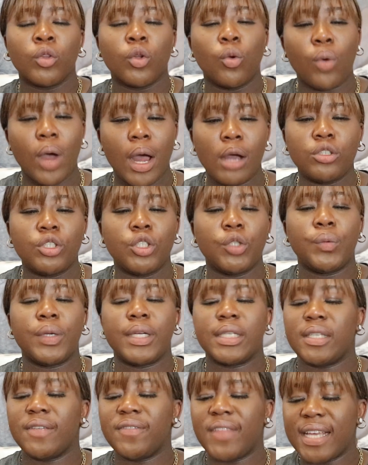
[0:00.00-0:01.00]
what i'll do
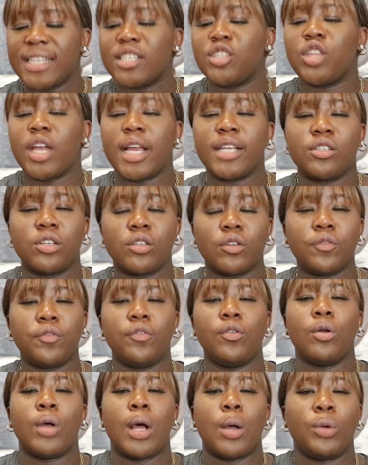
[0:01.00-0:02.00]
is if there's dirt on the
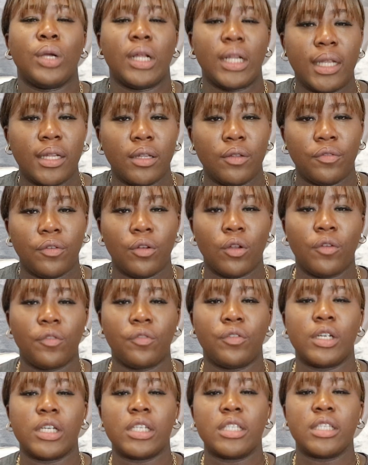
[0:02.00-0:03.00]
floor i'll clean the floor
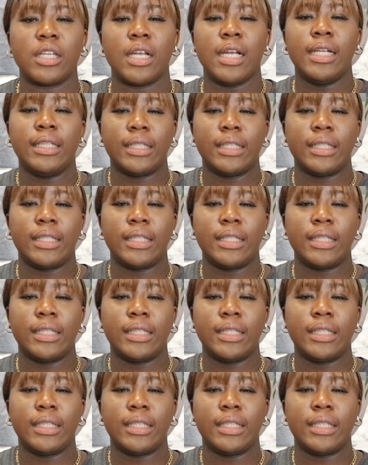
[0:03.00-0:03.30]
first